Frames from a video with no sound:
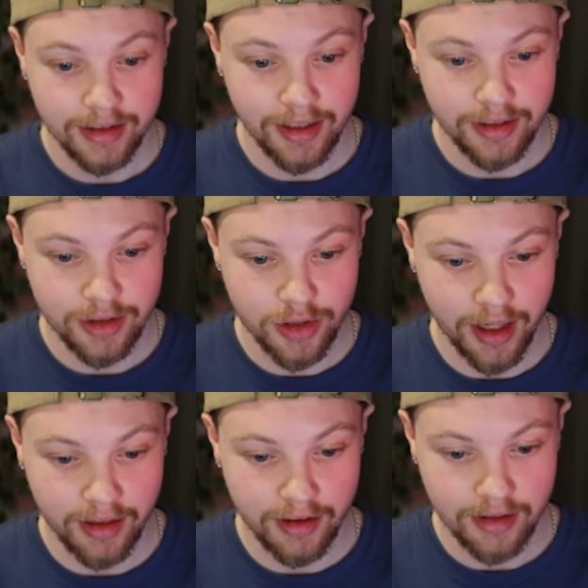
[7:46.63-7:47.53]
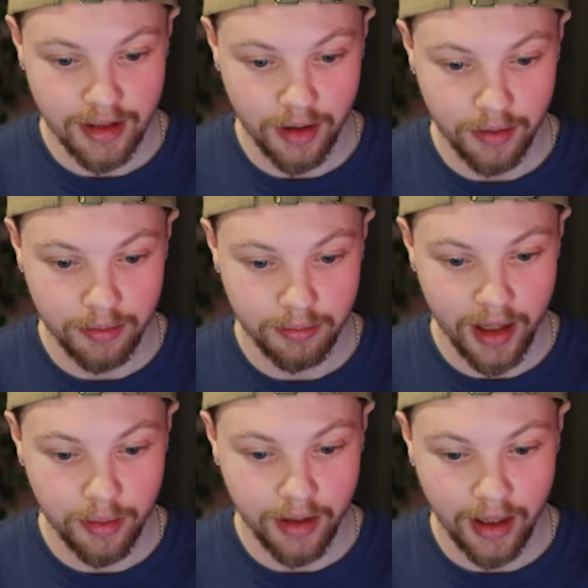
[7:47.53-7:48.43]
Let's check this out.
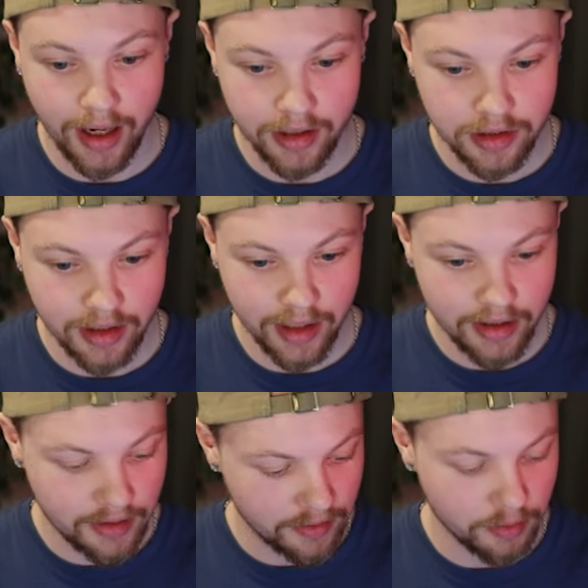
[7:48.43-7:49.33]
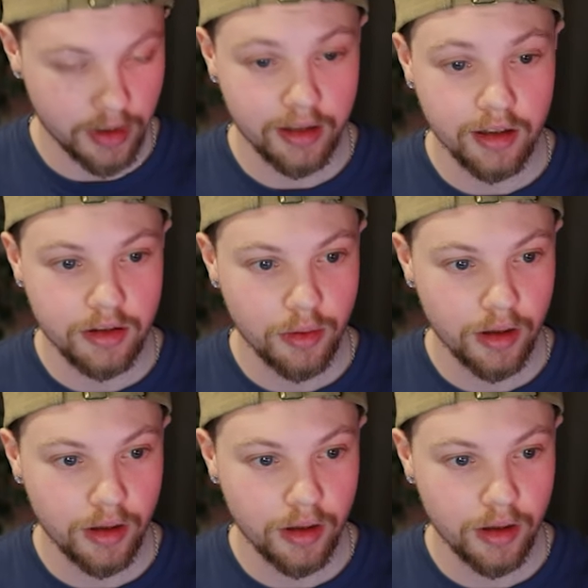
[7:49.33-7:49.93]
By the way, actually, I didn't even read this